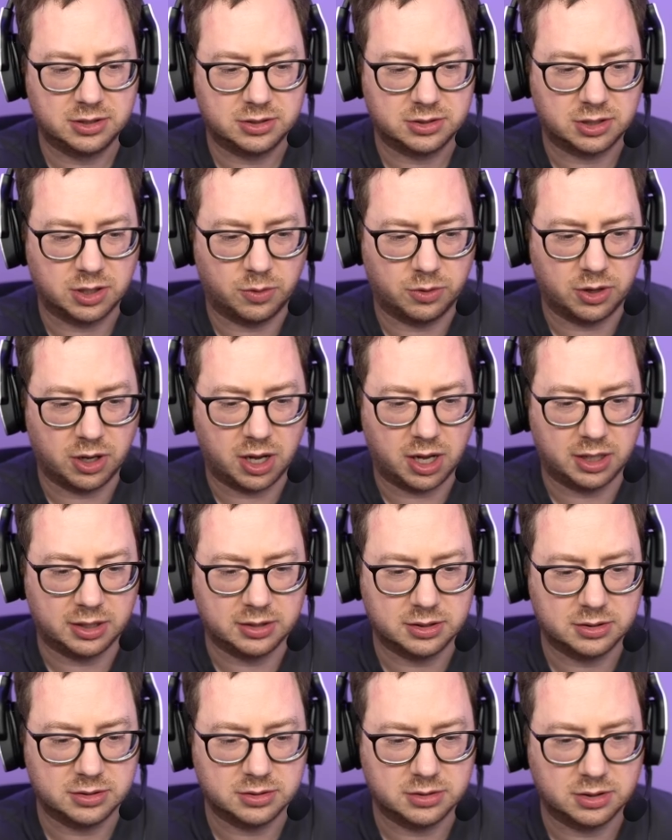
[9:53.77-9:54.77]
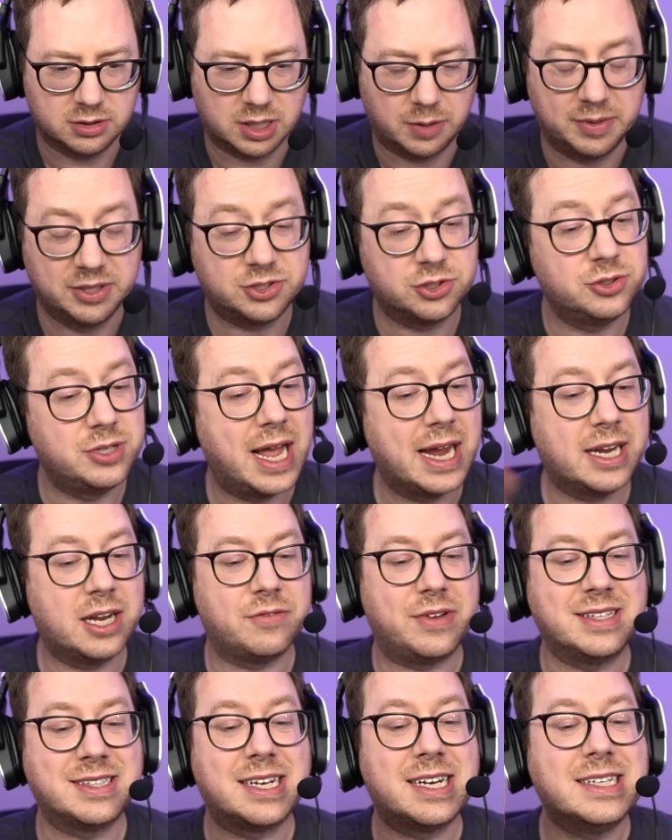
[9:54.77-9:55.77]
going on. Okay, Mr. Negative,
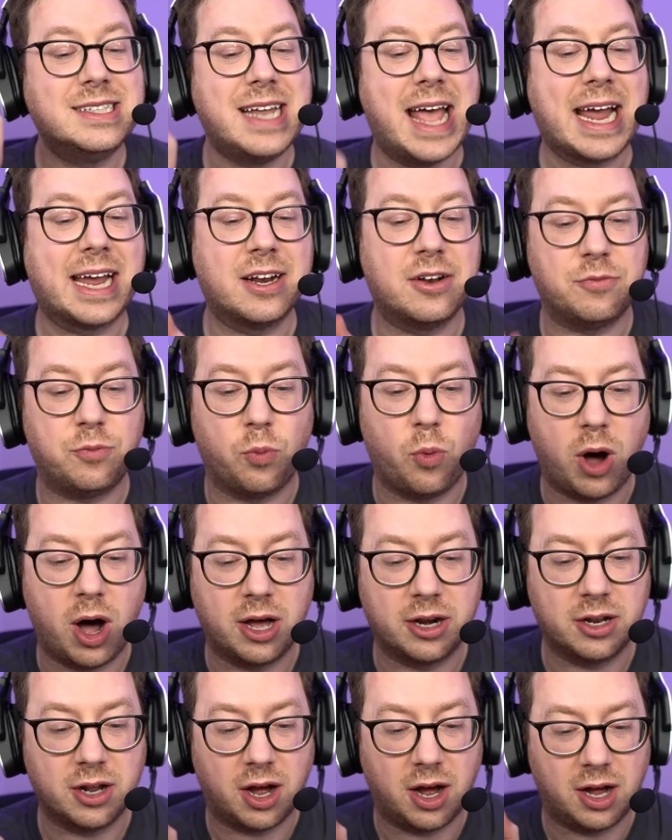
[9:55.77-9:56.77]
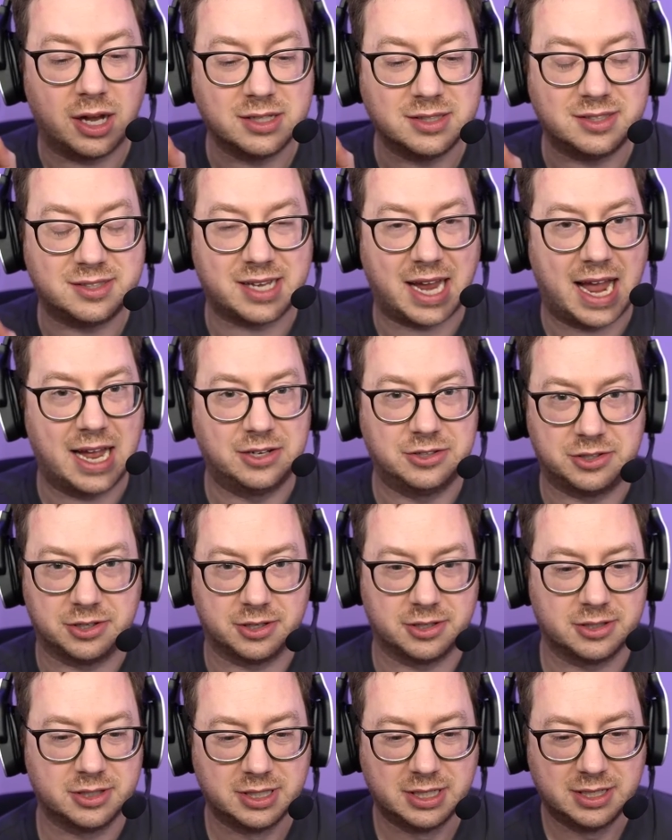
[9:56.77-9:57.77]
he's at a negative one on
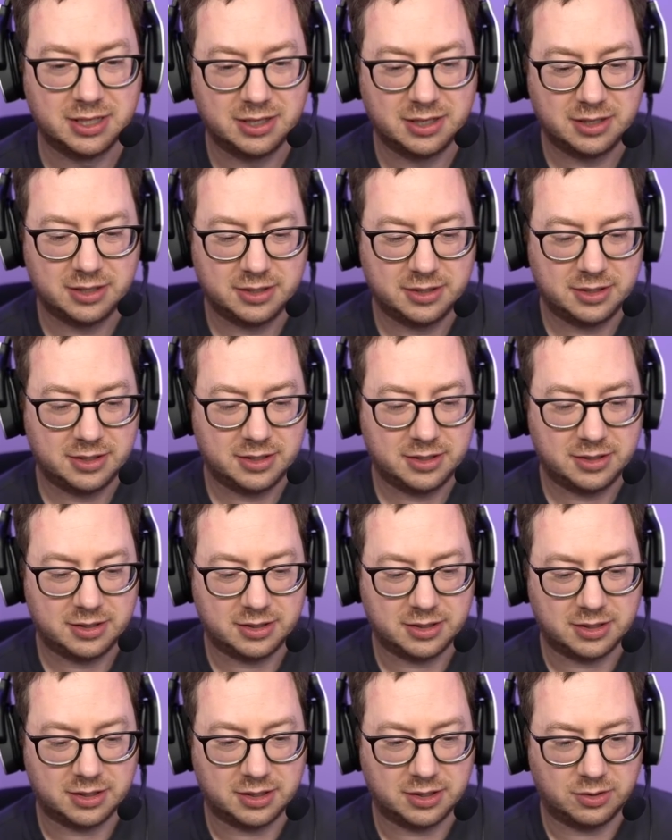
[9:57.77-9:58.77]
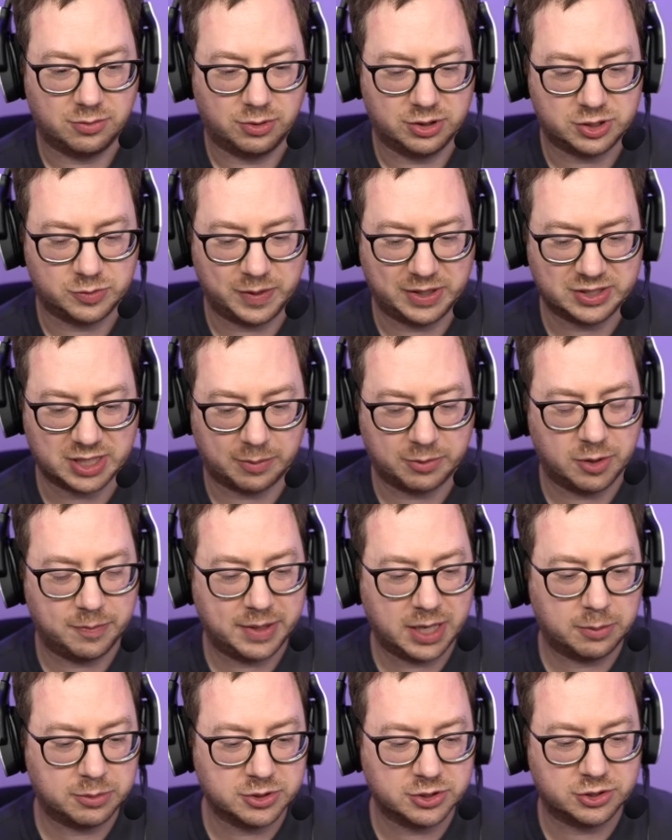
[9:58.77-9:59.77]
Xandar, which means I'm going to
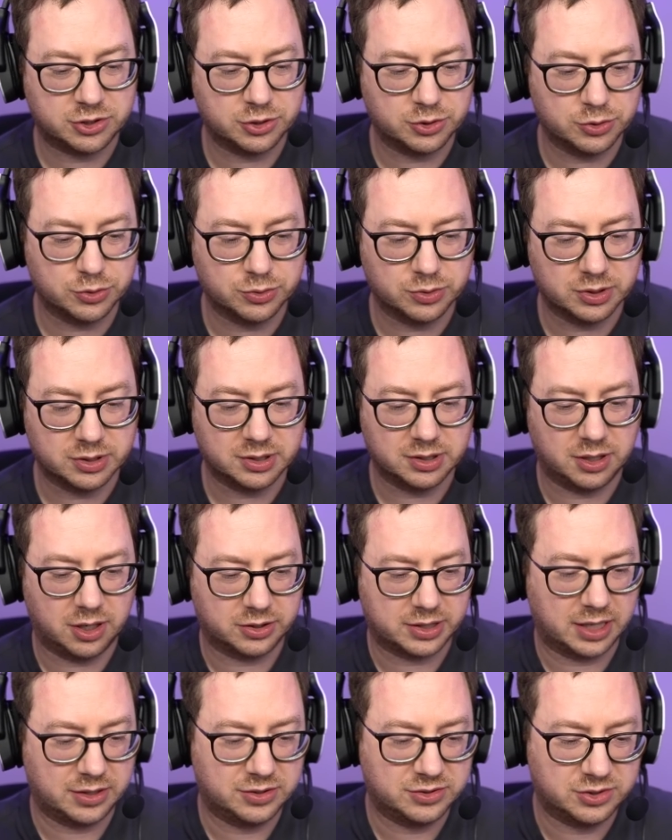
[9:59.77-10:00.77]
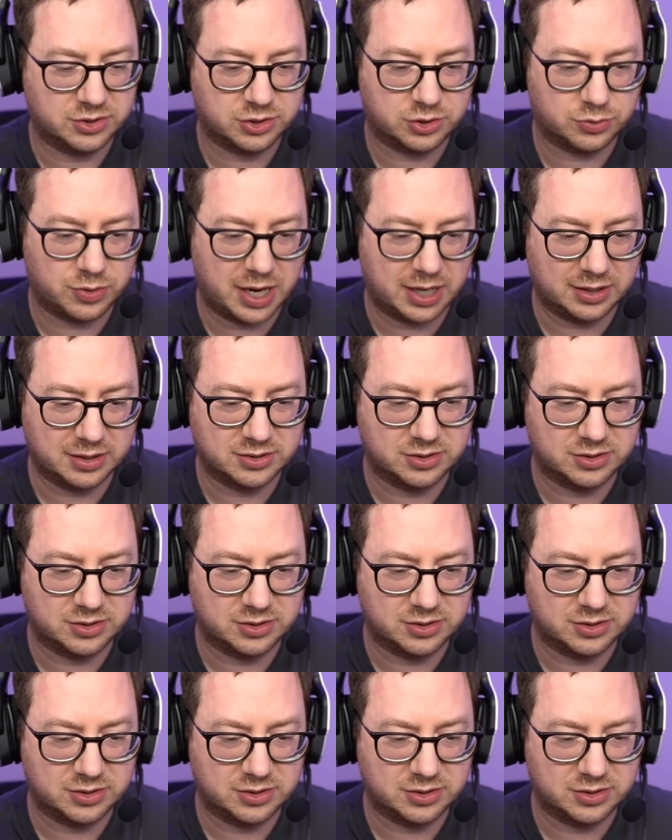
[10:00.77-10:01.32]
be able to do... Okay, this is great. This